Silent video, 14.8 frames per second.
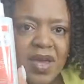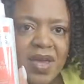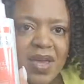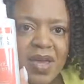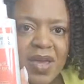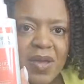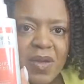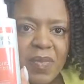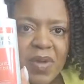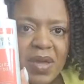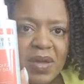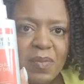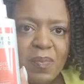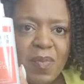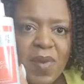um,
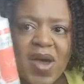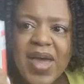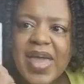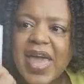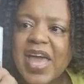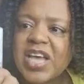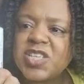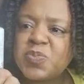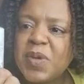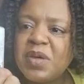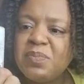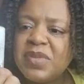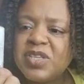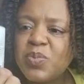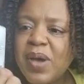My Expert
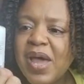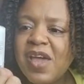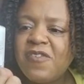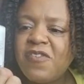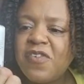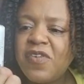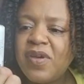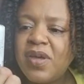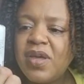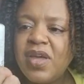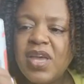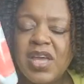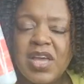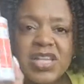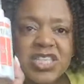Midwife
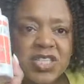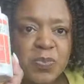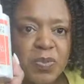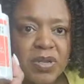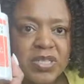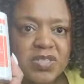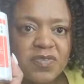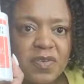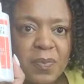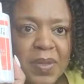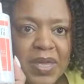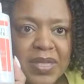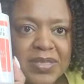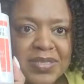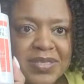Spritz for
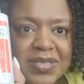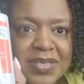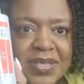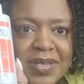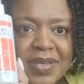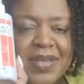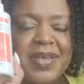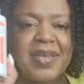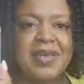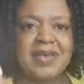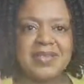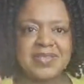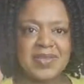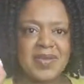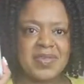Bits.
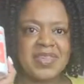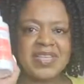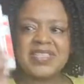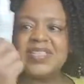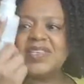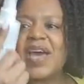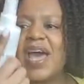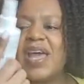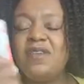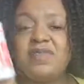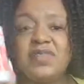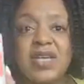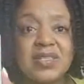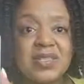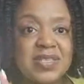So this is kind of
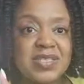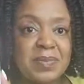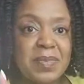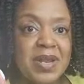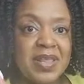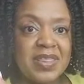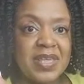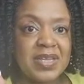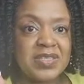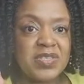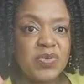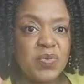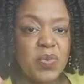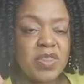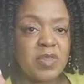does a similar thing to
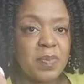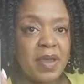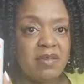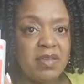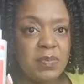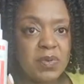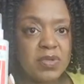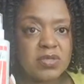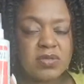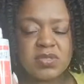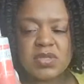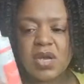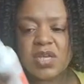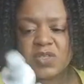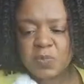what the Peri Bottle
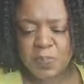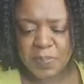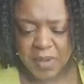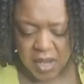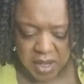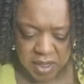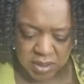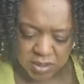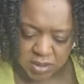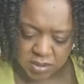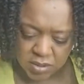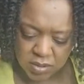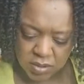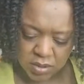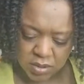does,
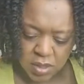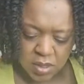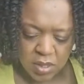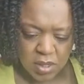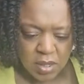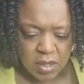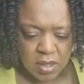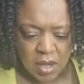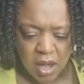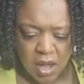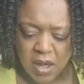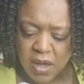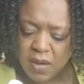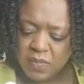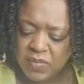but
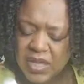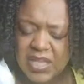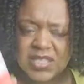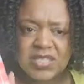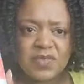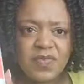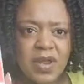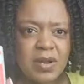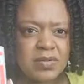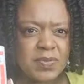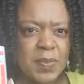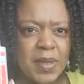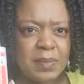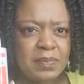um, it's developed by